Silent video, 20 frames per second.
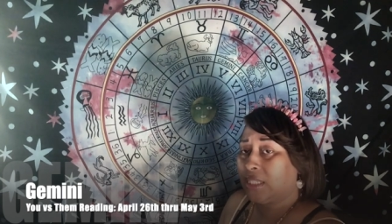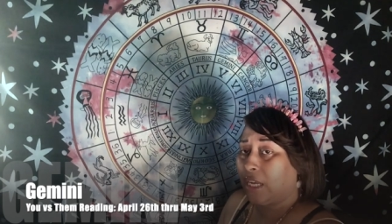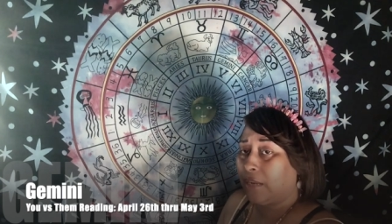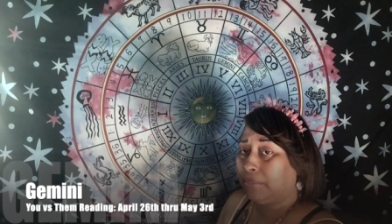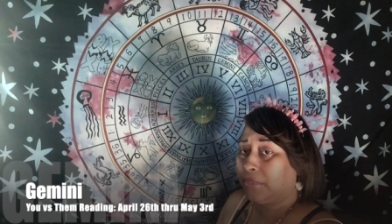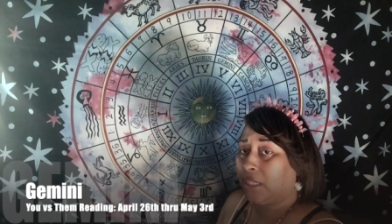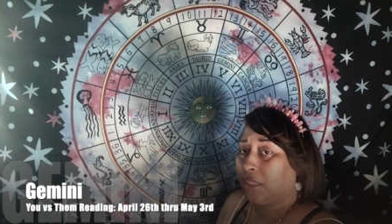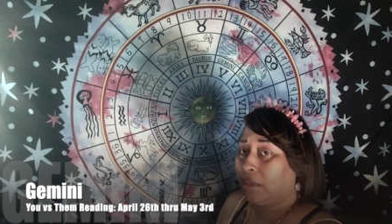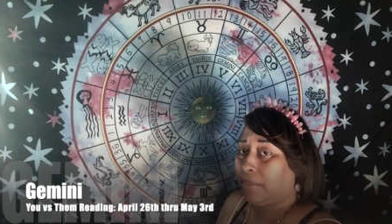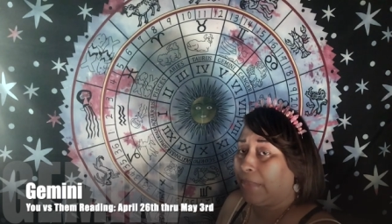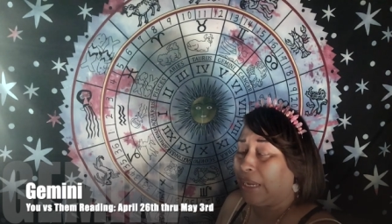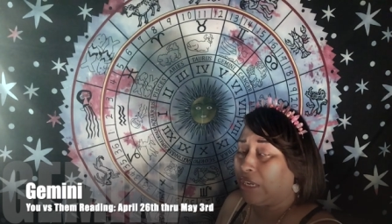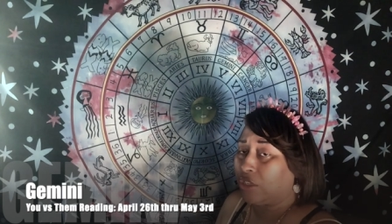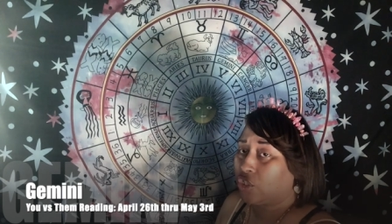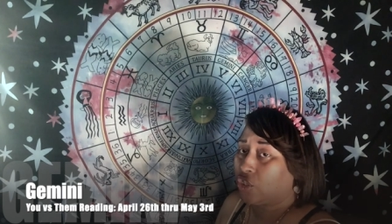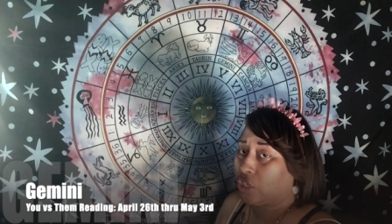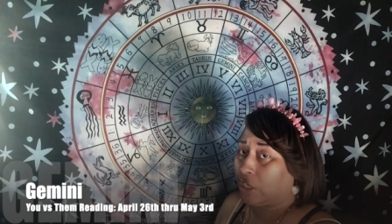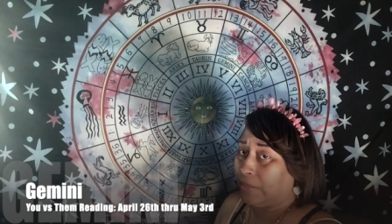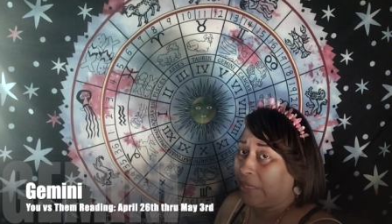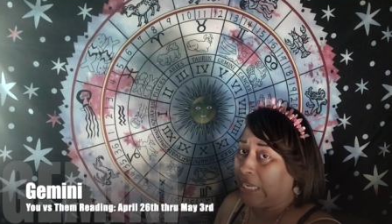something about
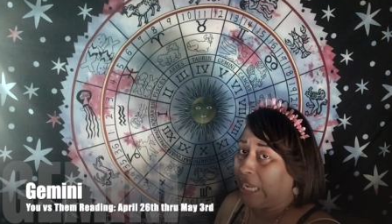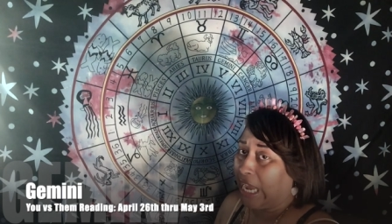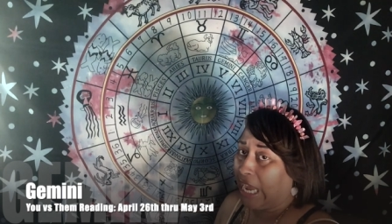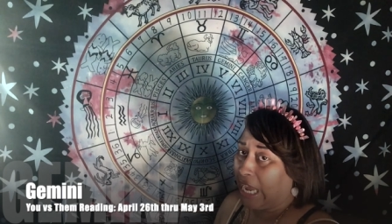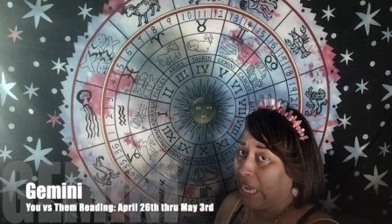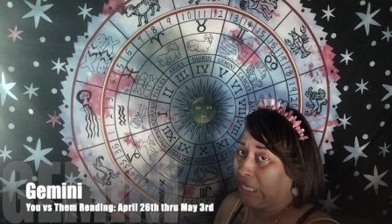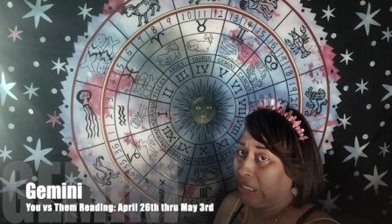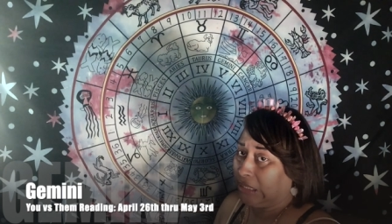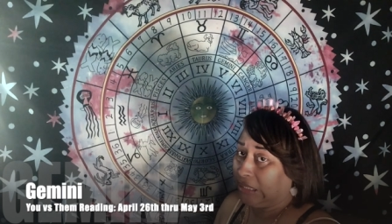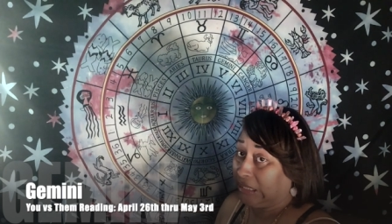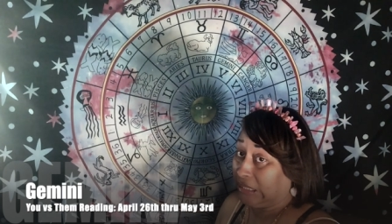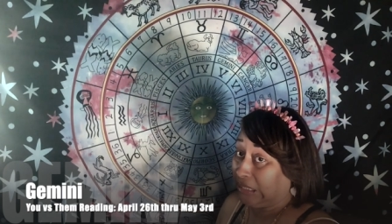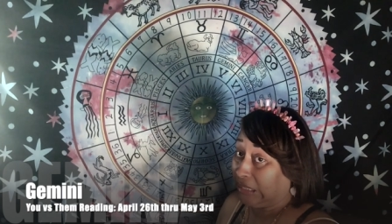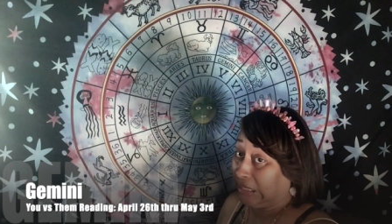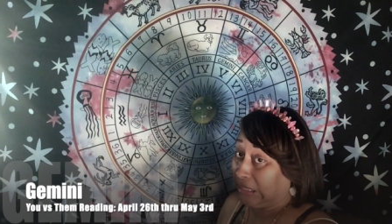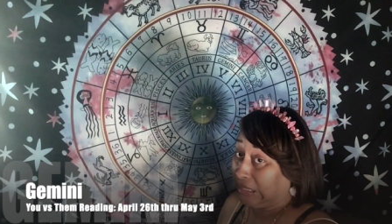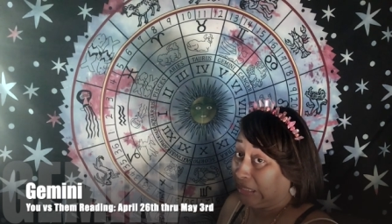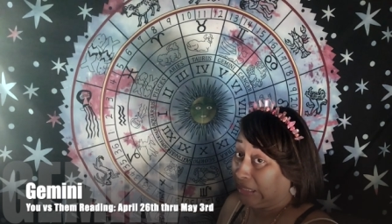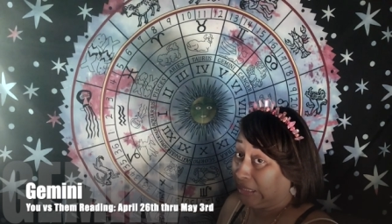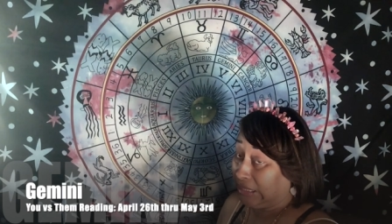Gemini
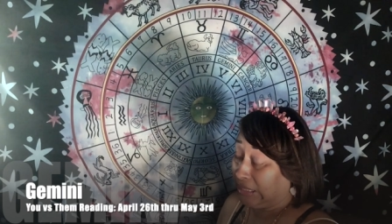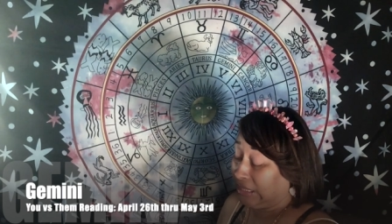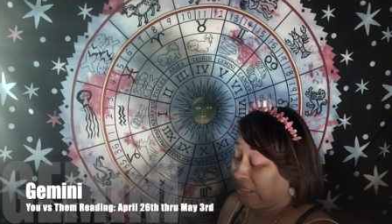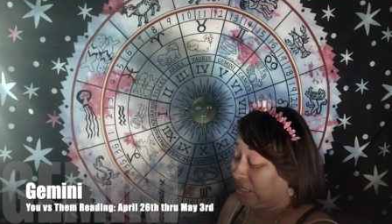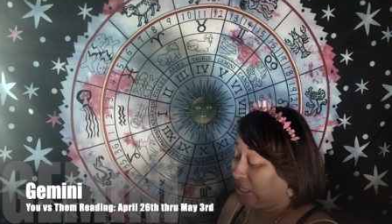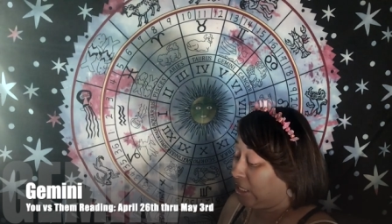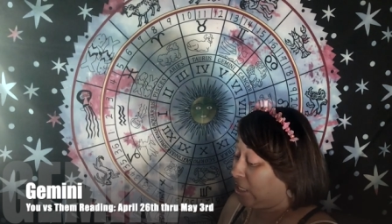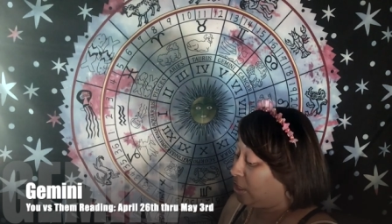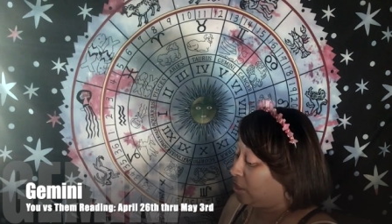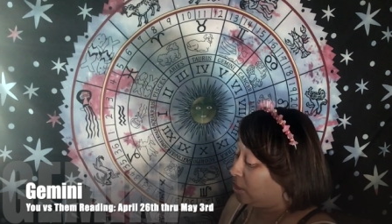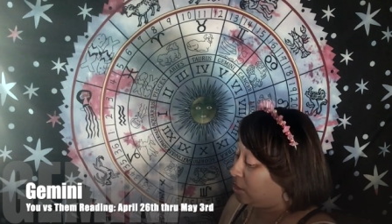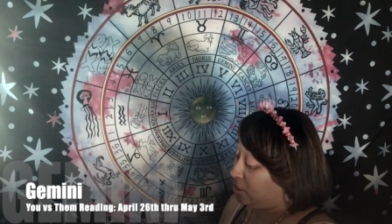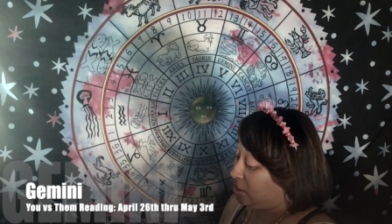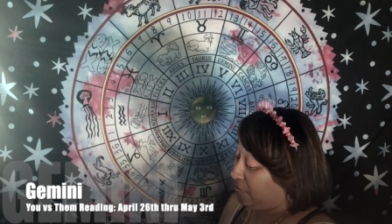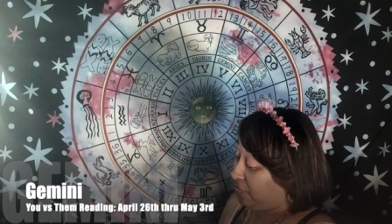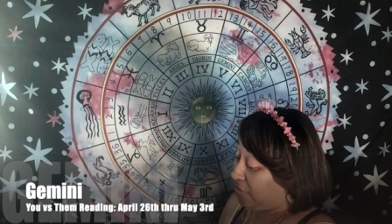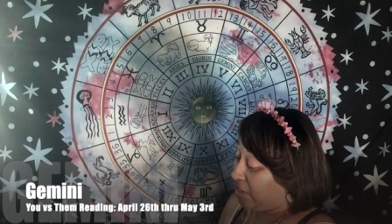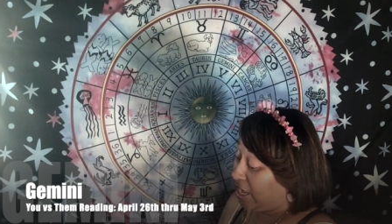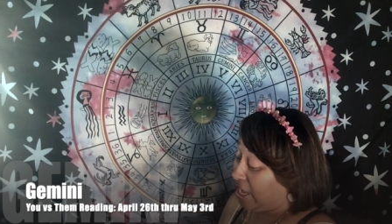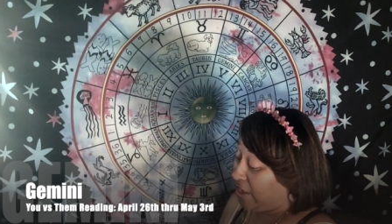
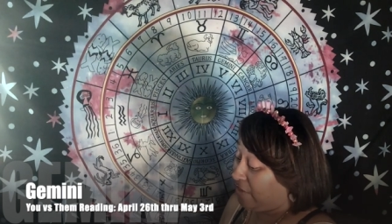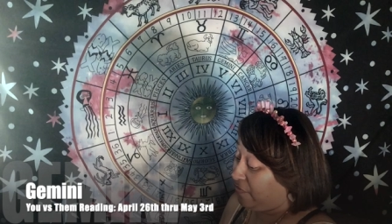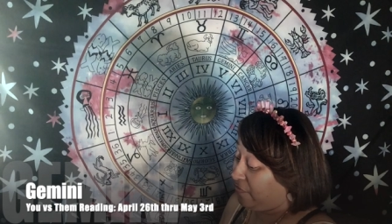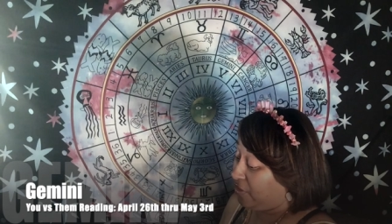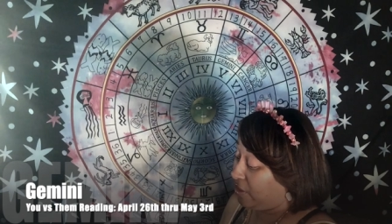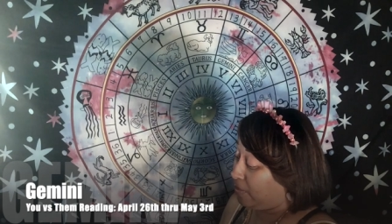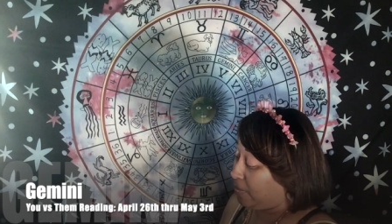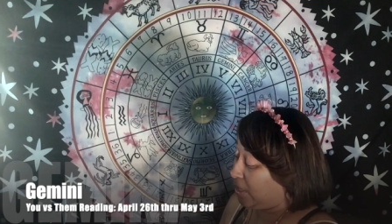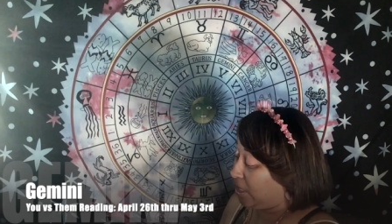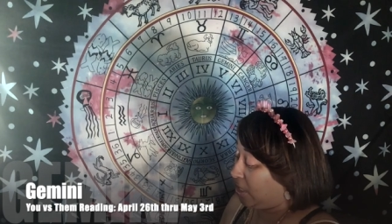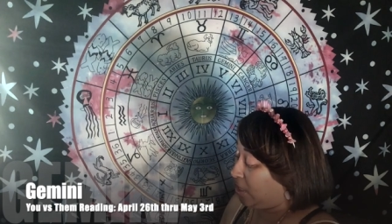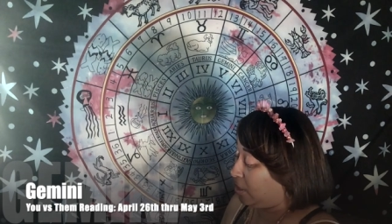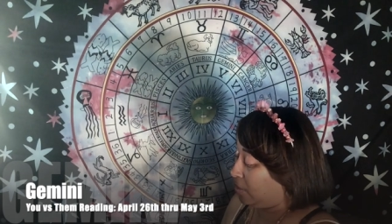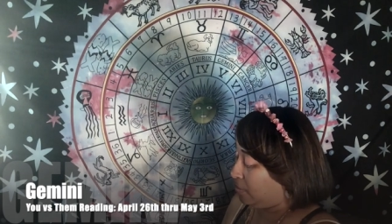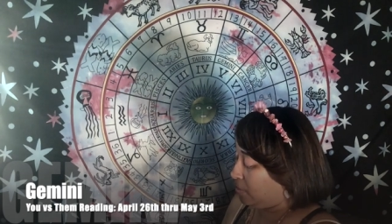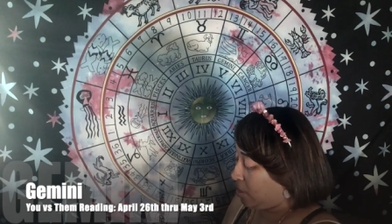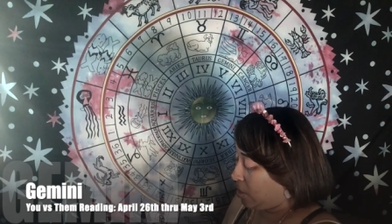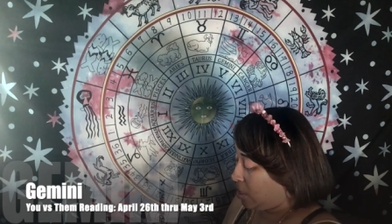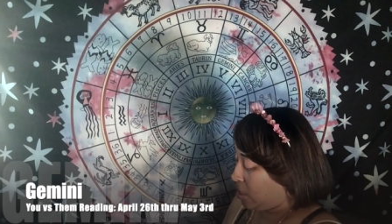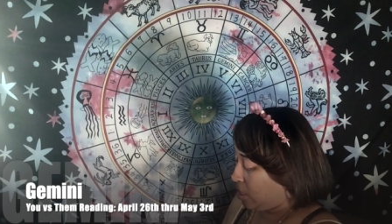divine
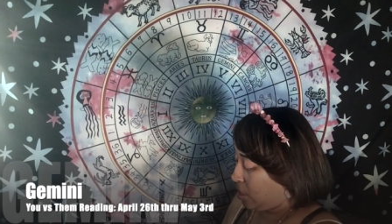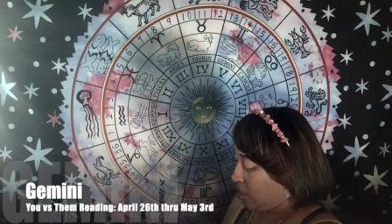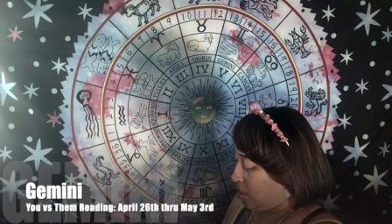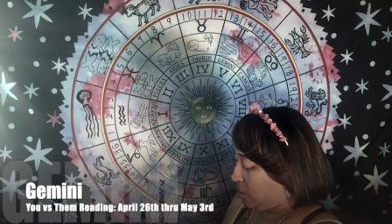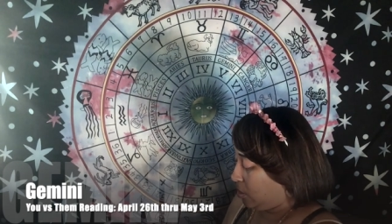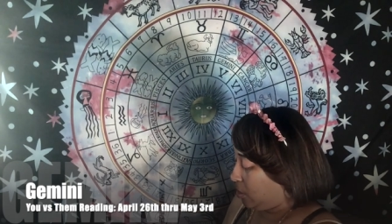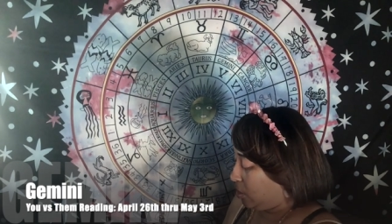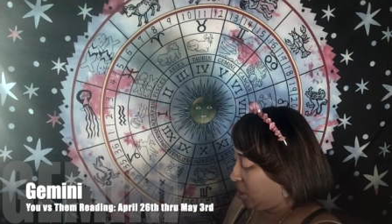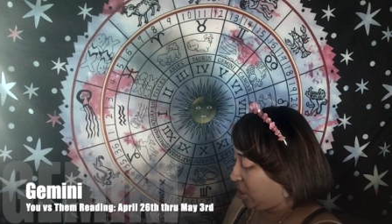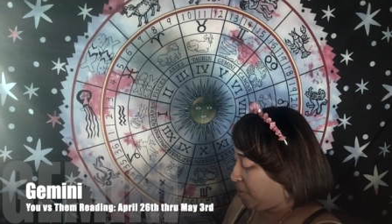feminine, this